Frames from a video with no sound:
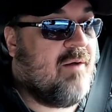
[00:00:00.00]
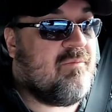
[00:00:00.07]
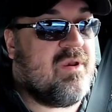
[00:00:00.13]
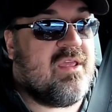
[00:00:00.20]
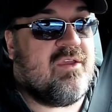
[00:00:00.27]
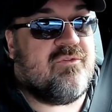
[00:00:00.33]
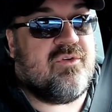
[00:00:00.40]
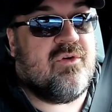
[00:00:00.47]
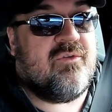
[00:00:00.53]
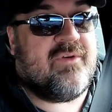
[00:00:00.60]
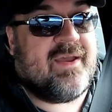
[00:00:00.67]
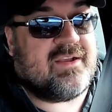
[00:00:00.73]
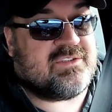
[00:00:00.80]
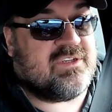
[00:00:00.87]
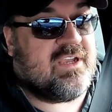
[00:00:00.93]
how many of you have
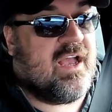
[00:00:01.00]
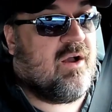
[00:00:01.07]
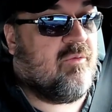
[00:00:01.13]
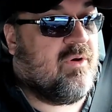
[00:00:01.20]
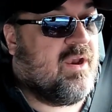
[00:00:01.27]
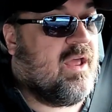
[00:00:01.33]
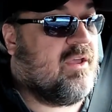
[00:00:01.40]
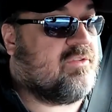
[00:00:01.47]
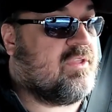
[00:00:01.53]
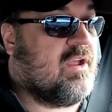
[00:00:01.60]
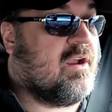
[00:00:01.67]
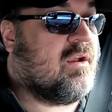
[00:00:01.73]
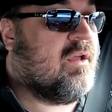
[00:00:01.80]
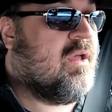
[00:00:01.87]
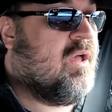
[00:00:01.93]
actually got one out there,